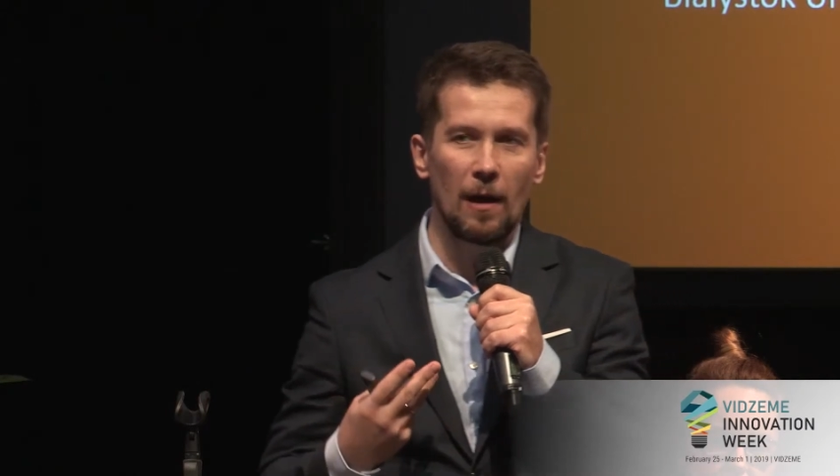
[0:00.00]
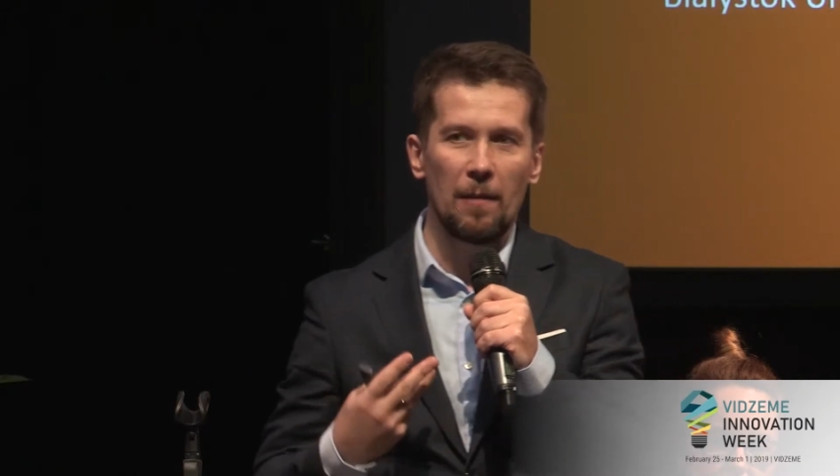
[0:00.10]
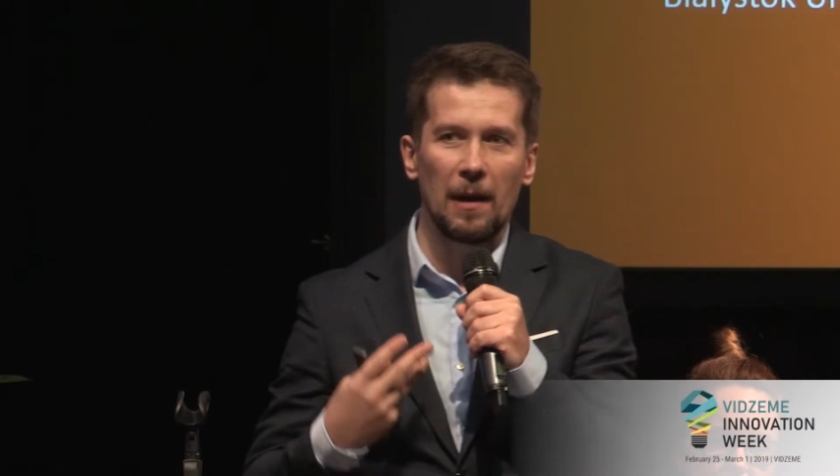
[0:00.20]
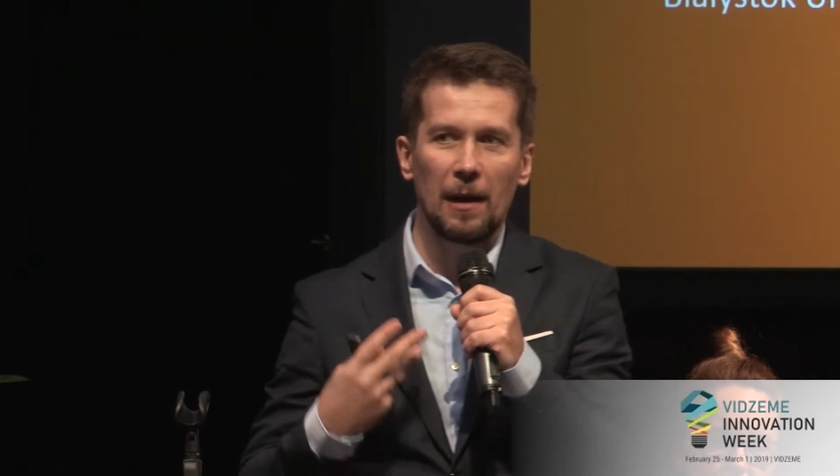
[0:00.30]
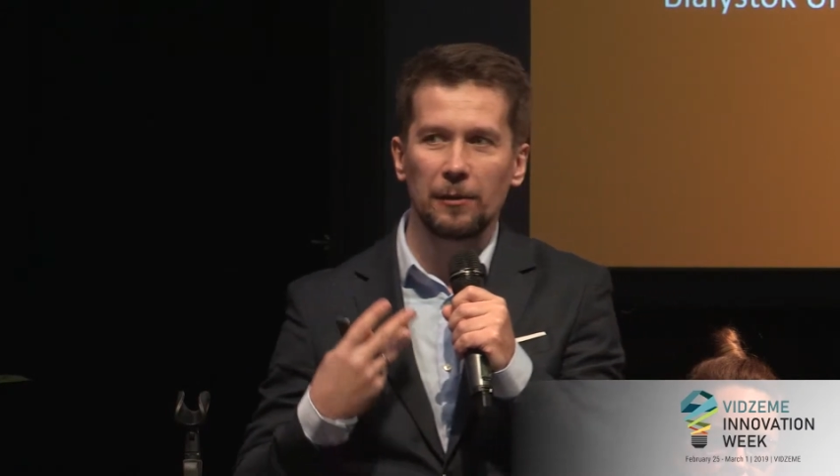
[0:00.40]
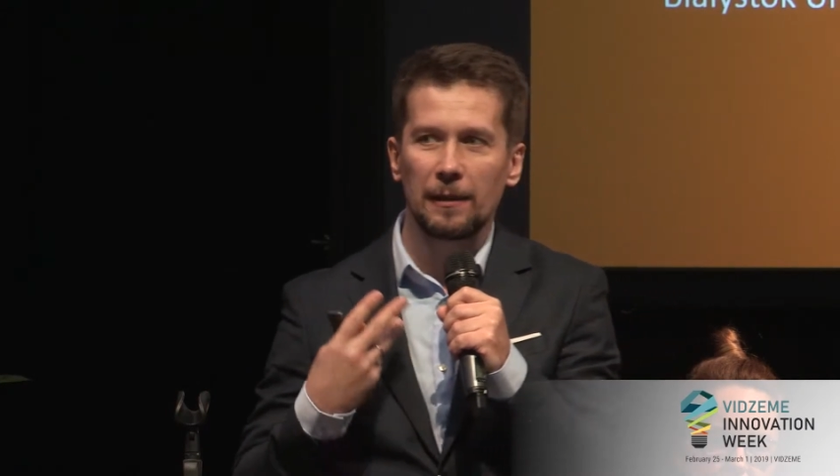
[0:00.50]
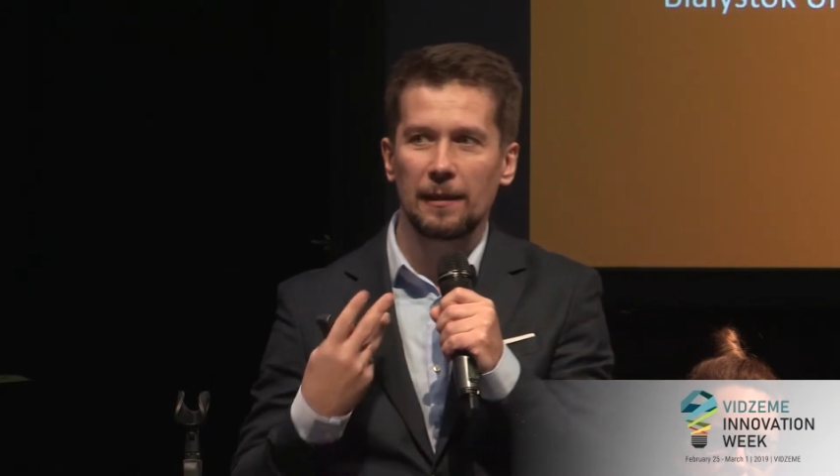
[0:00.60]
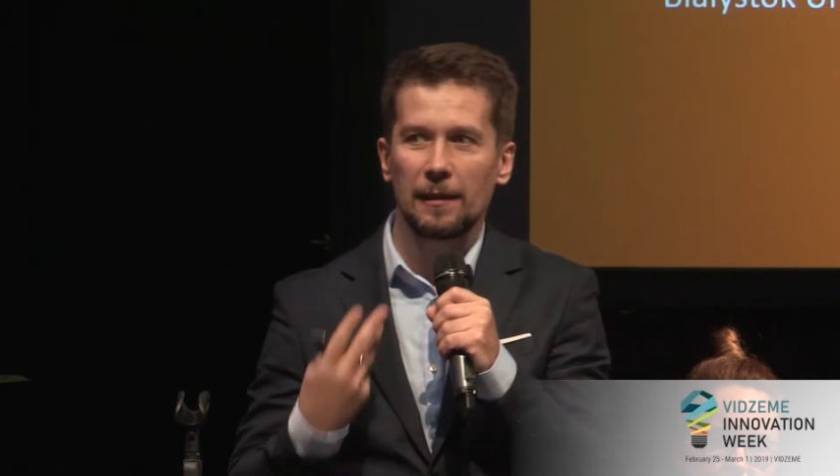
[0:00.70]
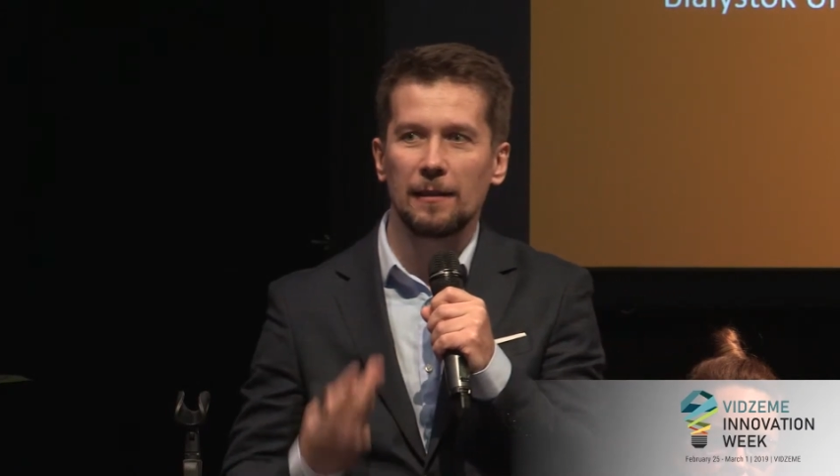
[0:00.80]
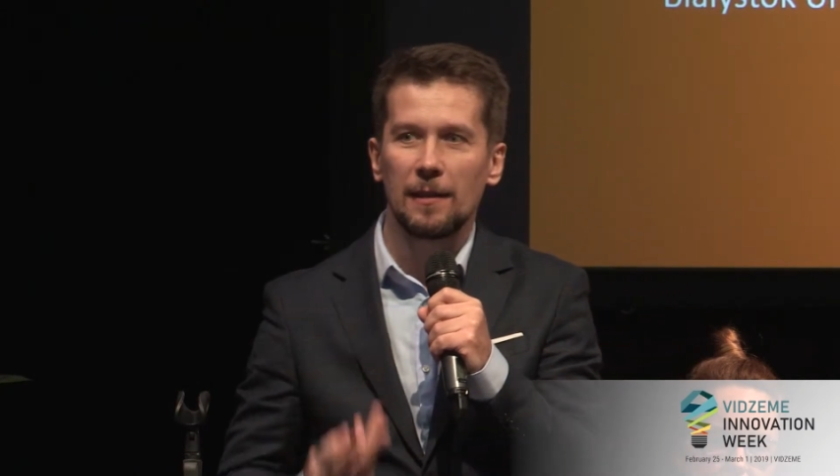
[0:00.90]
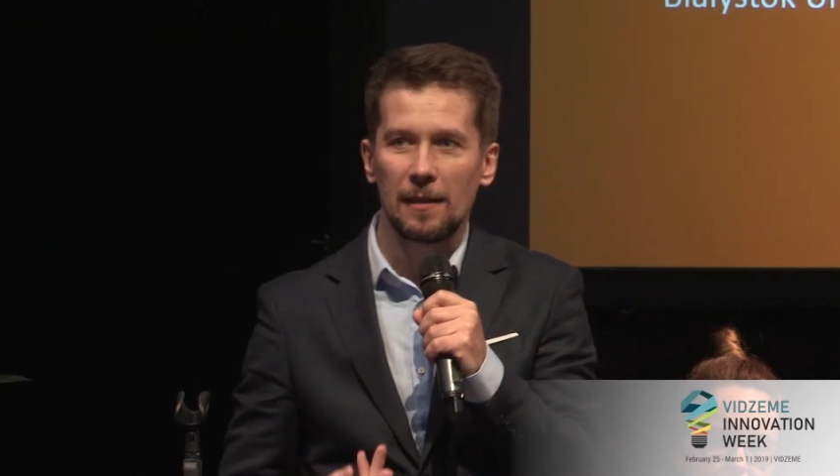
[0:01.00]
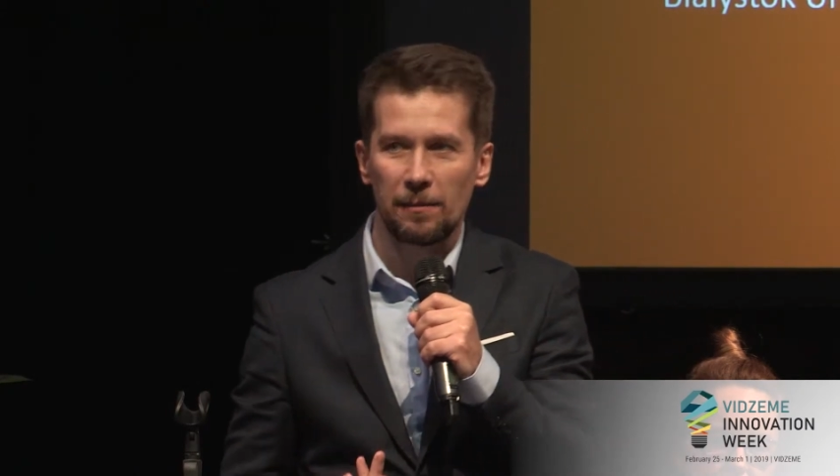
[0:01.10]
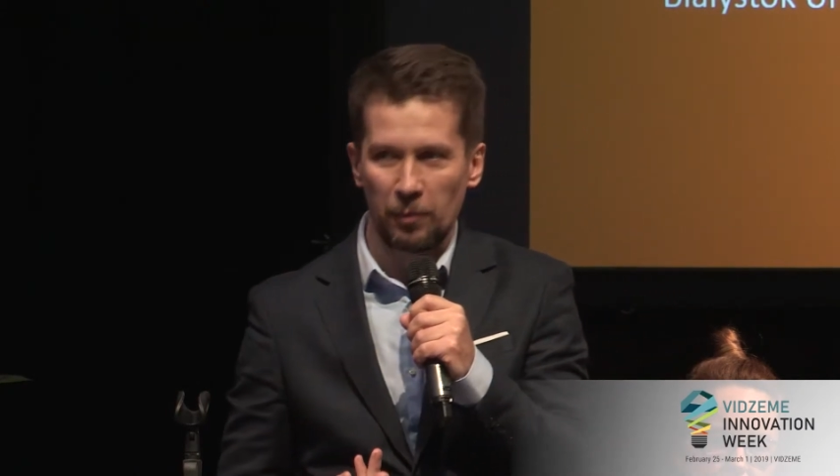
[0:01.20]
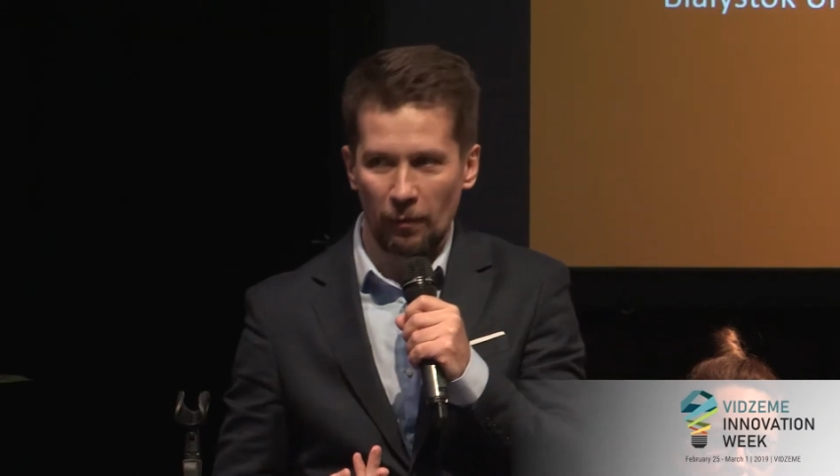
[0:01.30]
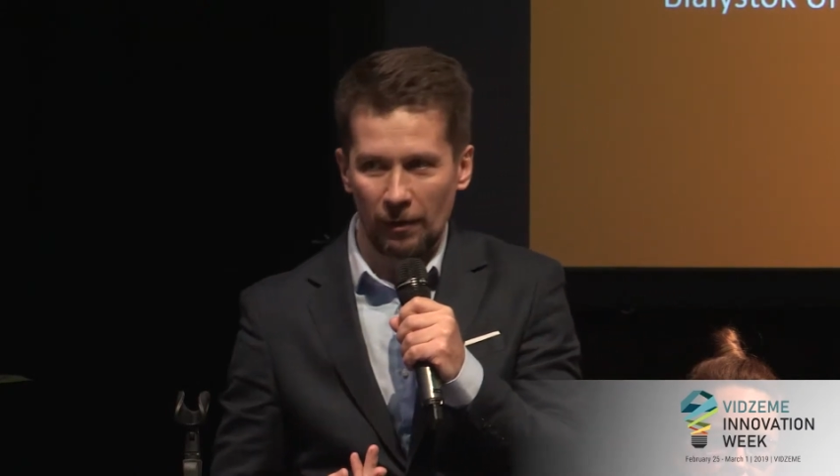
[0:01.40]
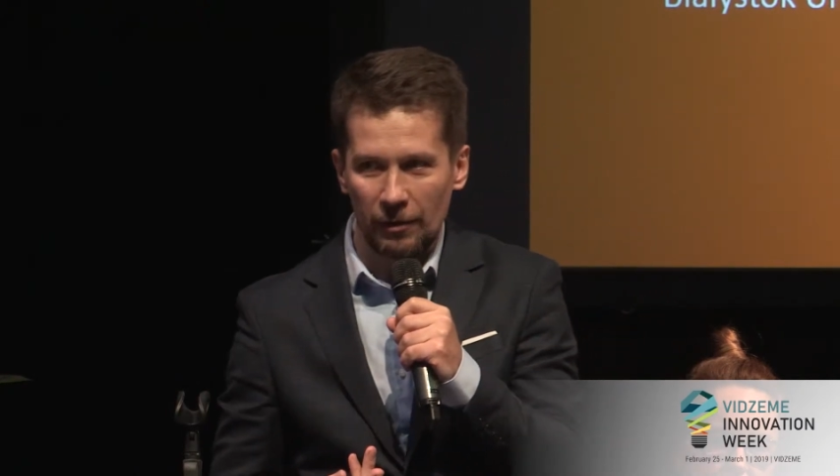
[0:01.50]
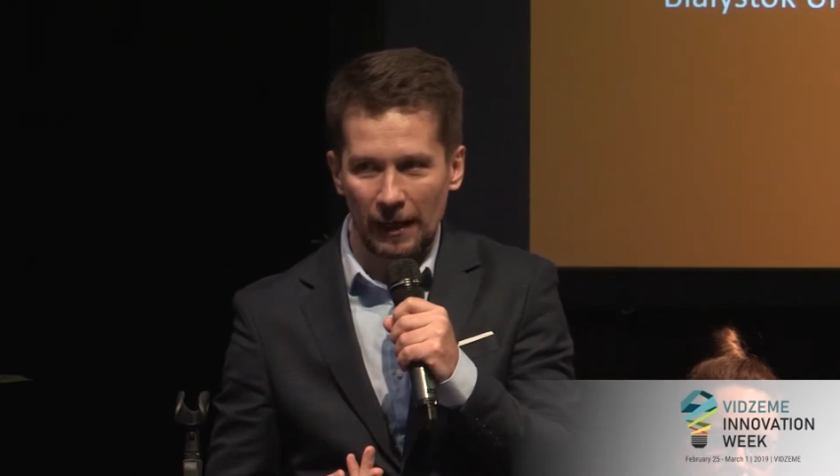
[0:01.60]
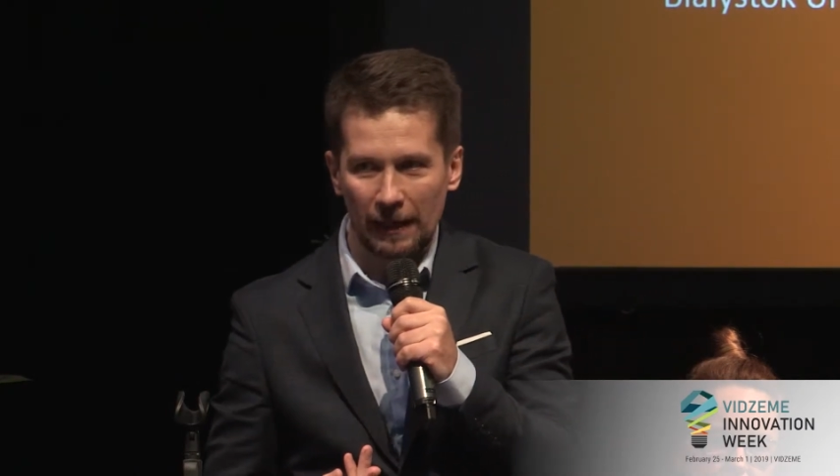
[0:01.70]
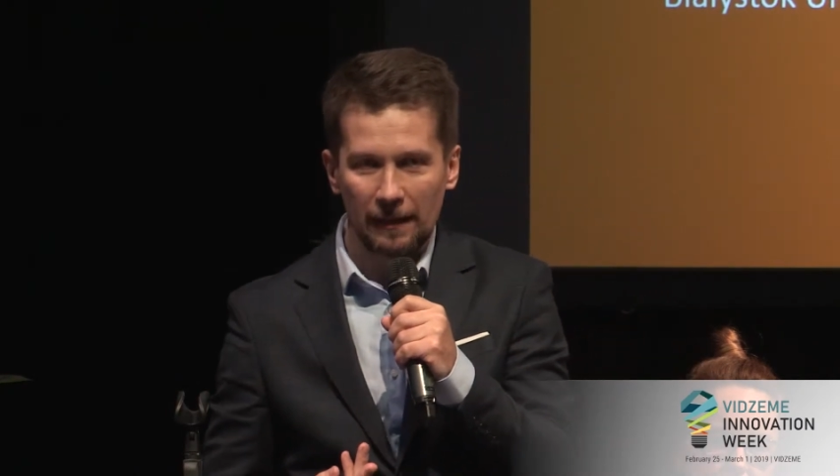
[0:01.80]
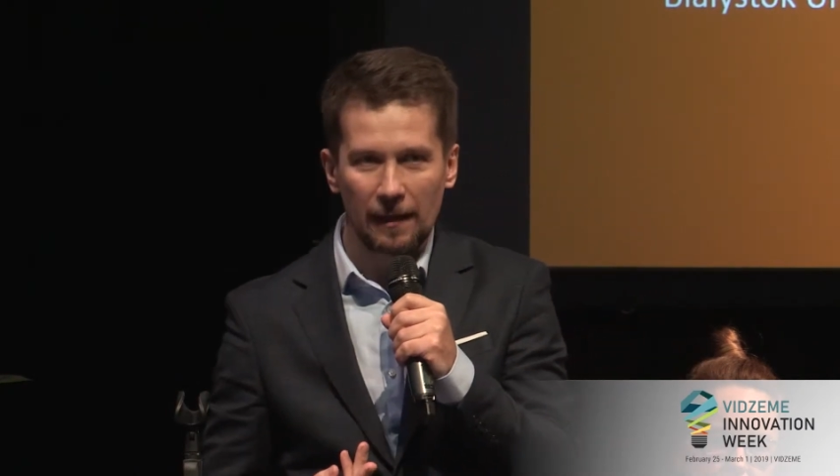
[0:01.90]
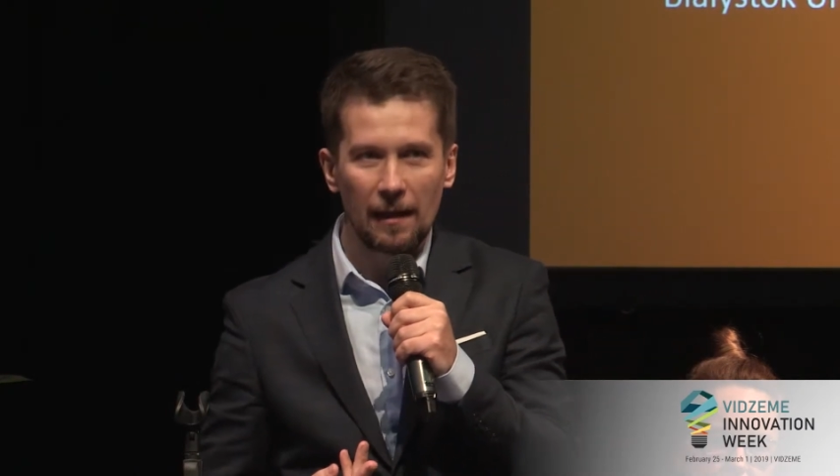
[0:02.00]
about this project,